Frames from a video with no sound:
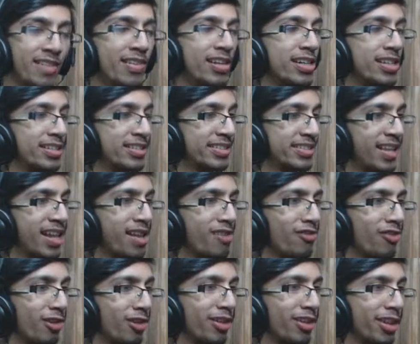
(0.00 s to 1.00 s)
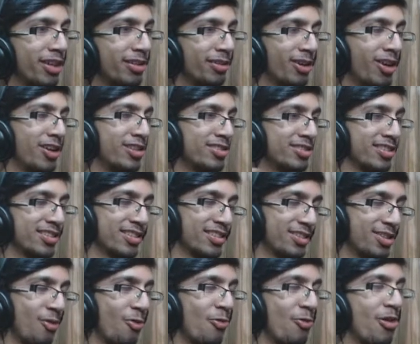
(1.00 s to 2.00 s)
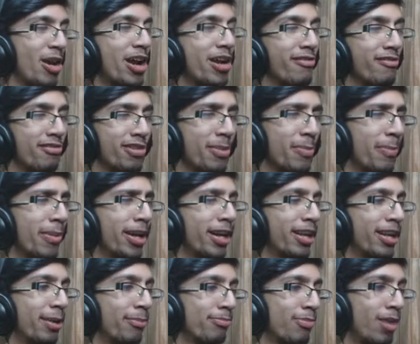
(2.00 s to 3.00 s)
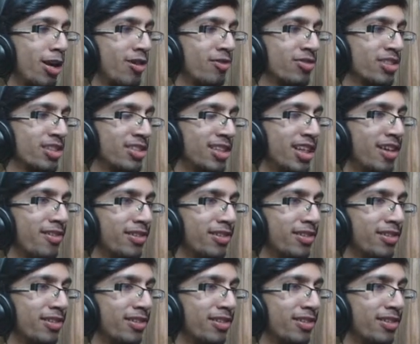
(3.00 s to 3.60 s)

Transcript: level itself only, because this is the very beginning part of this